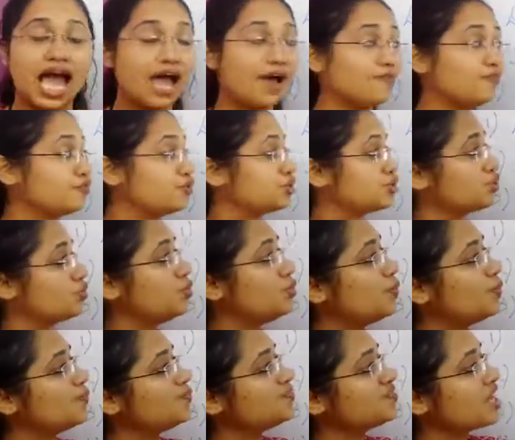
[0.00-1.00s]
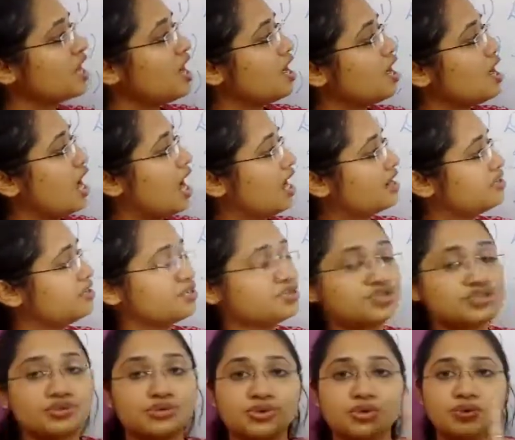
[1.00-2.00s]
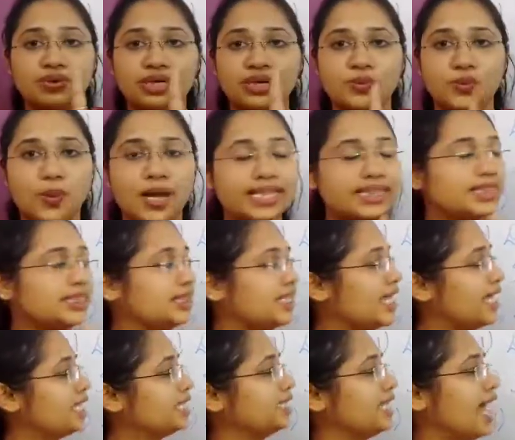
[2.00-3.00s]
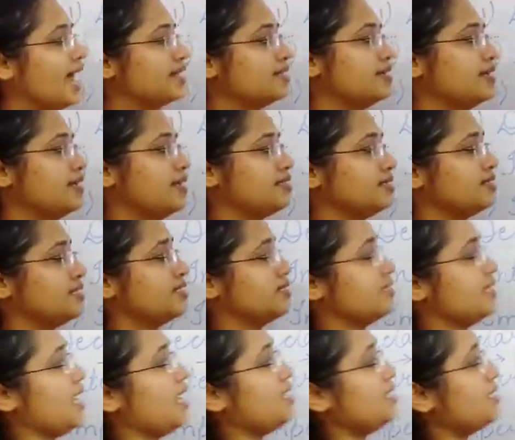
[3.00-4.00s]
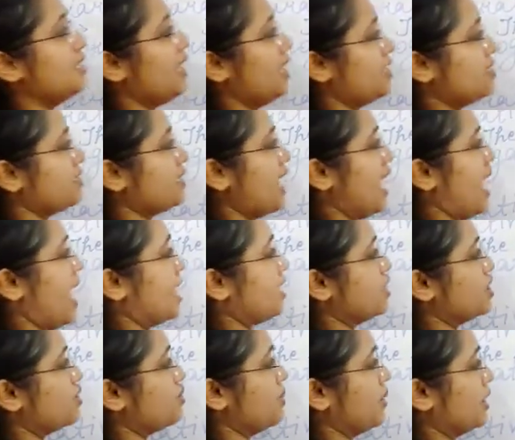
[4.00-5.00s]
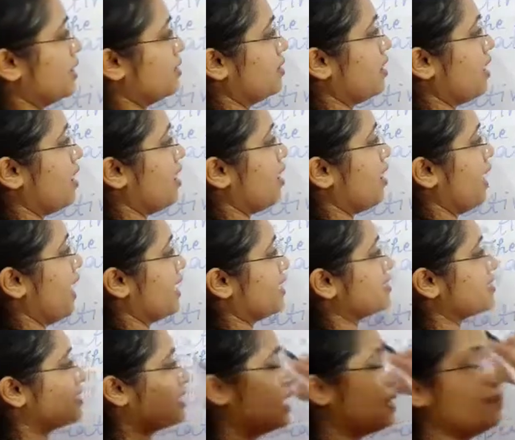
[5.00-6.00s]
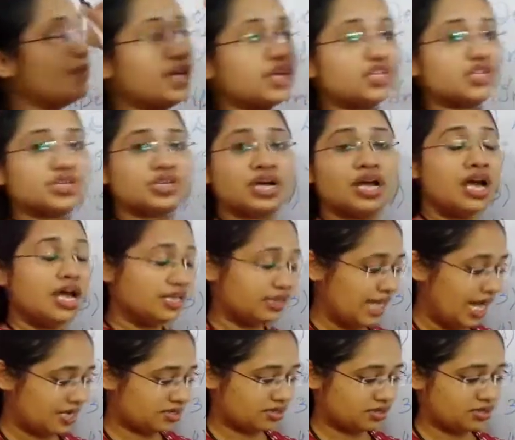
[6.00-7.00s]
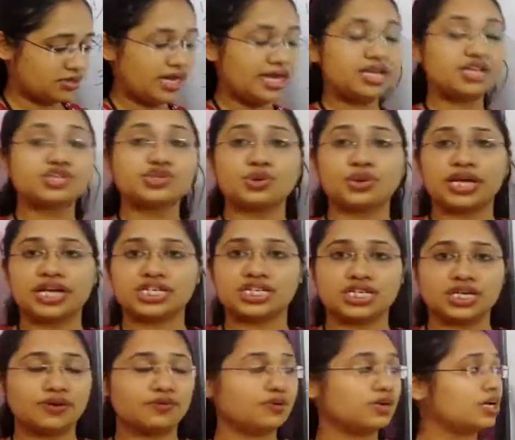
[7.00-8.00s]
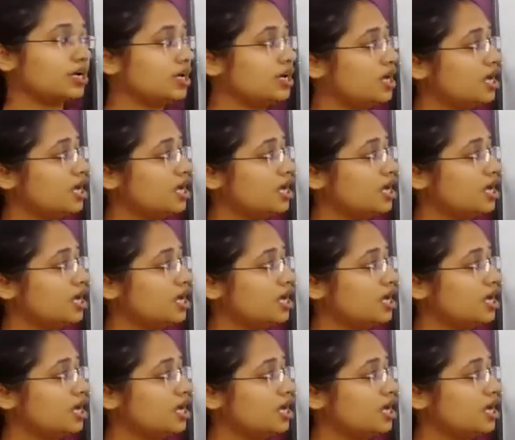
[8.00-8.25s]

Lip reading: have to understood only one thing, that is the sentence ends with the exclamation, that interrogative